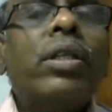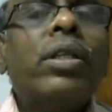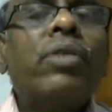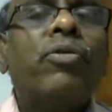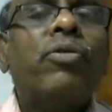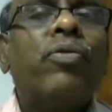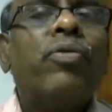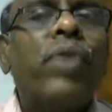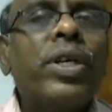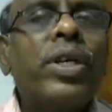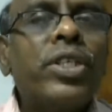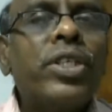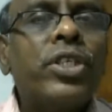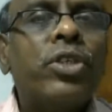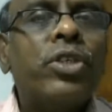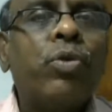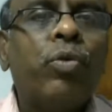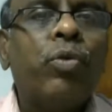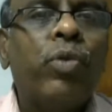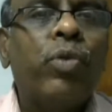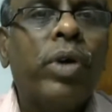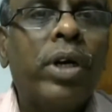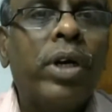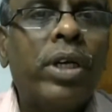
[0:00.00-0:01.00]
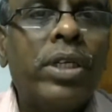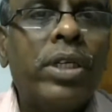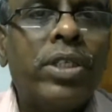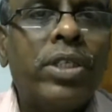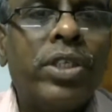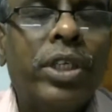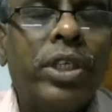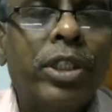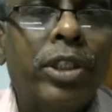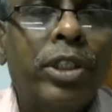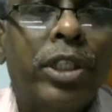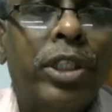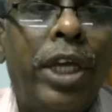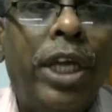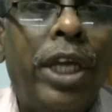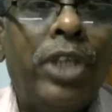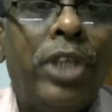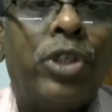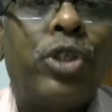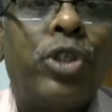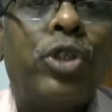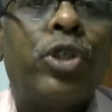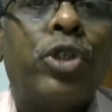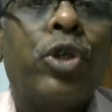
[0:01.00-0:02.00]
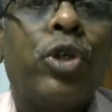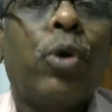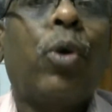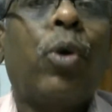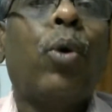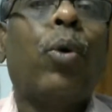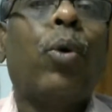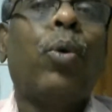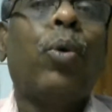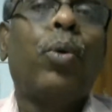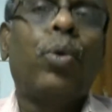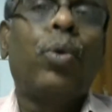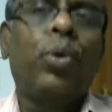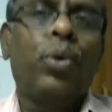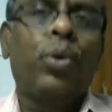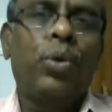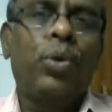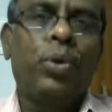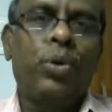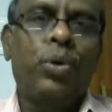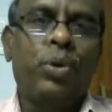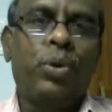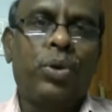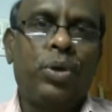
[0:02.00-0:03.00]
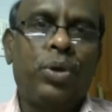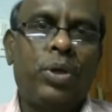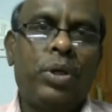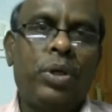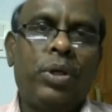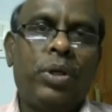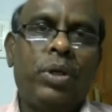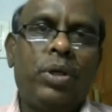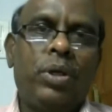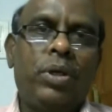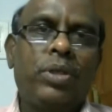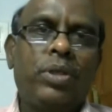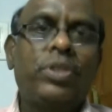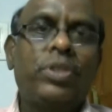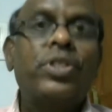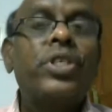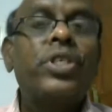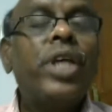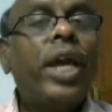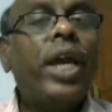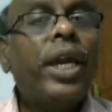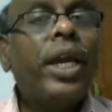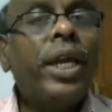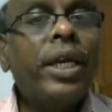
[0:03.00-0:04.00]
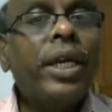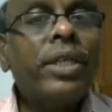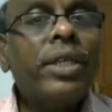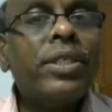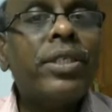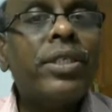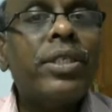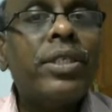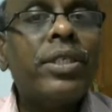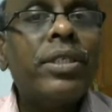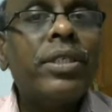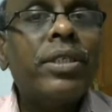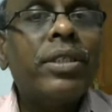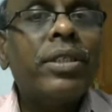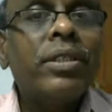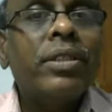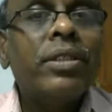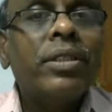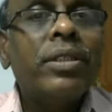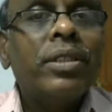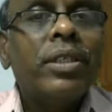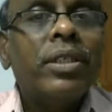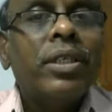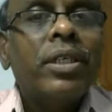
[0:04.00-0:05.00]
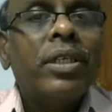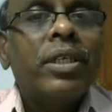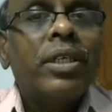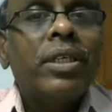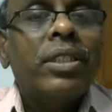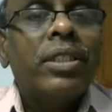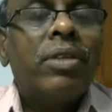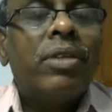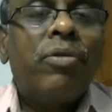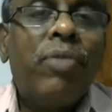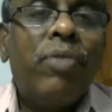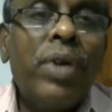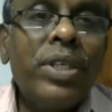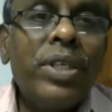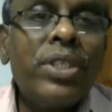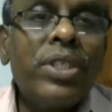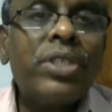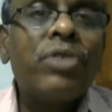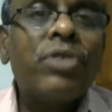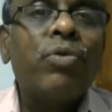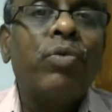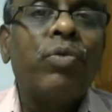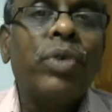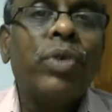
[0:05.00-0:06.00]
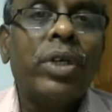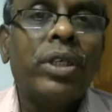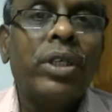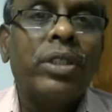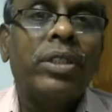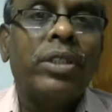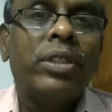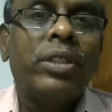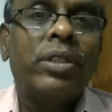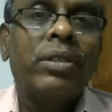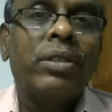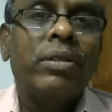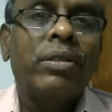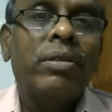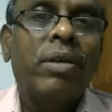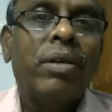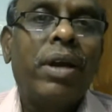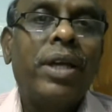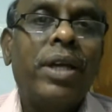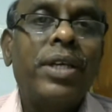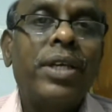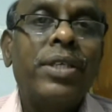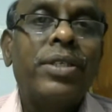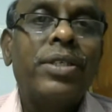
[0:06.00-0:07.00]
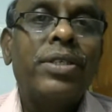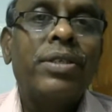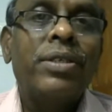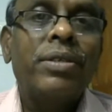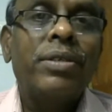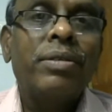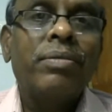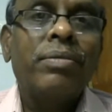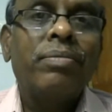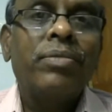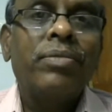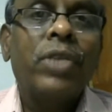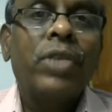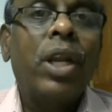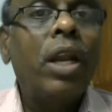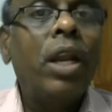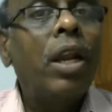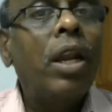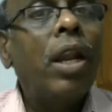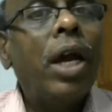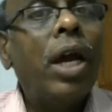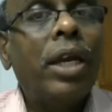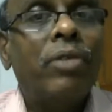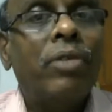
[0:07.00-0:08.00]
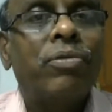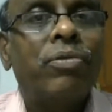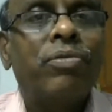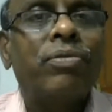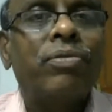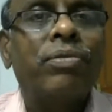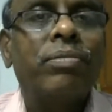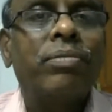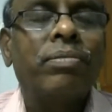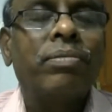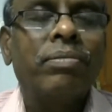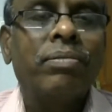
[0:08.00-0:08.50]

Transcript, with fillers: the first words in these two sayings? The first word is life.